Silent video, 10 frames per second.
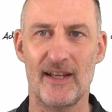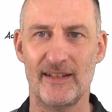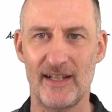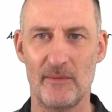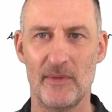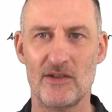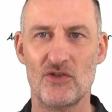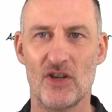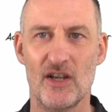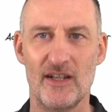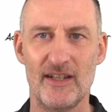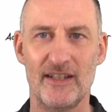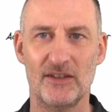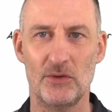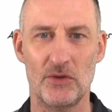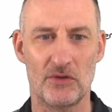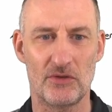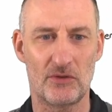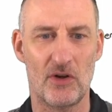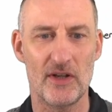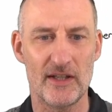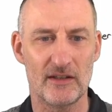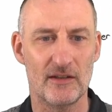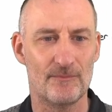an image into your drawing.